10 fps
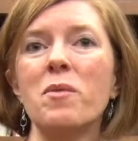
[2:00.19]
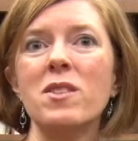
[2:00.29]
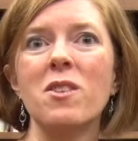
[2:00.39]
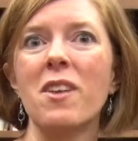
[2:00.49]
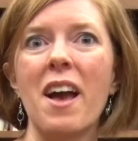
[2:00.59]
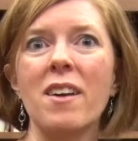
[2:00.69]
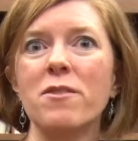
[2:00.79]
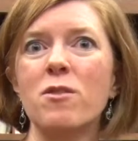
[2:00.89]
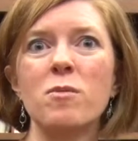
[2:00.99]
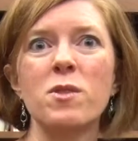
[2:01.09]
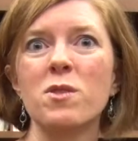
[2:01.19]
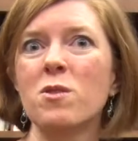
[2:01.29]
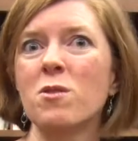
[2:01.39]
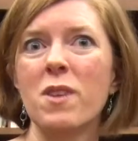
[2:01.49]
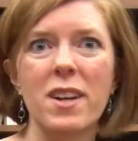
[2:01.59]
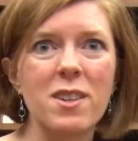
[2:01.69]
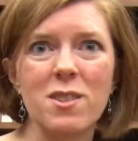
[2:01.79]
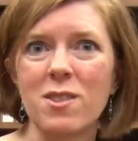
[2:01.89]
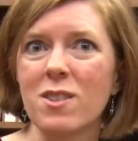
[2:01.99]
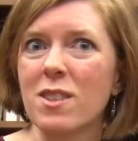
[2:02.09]
We don't have formal school
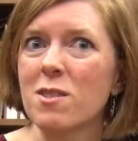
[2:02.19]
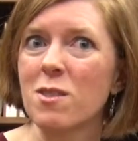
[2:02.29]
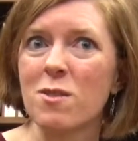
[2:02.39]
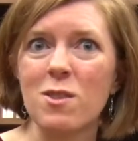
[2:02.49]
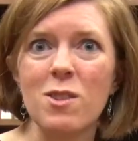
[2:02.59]
records or list of